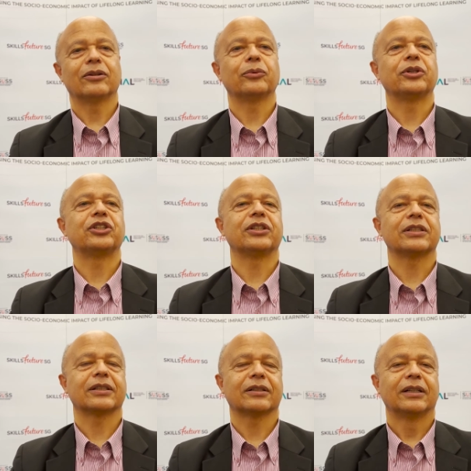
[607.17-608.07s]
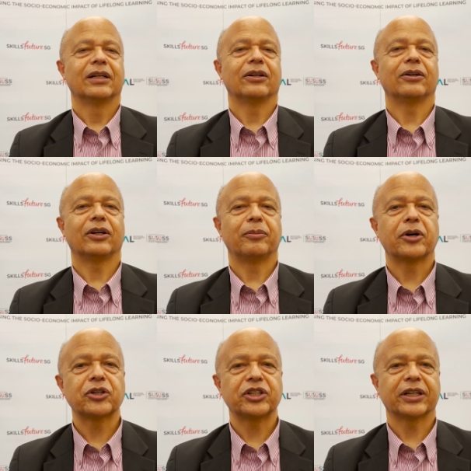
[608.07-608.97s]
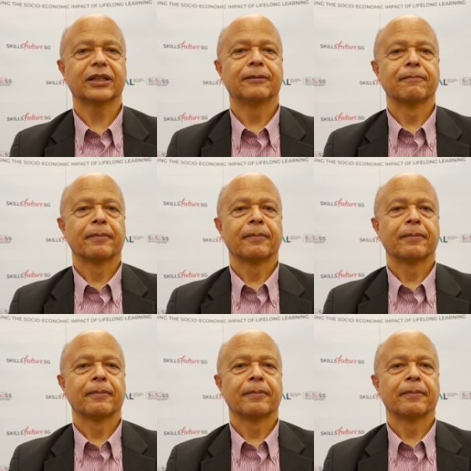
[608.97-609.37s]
which is emerging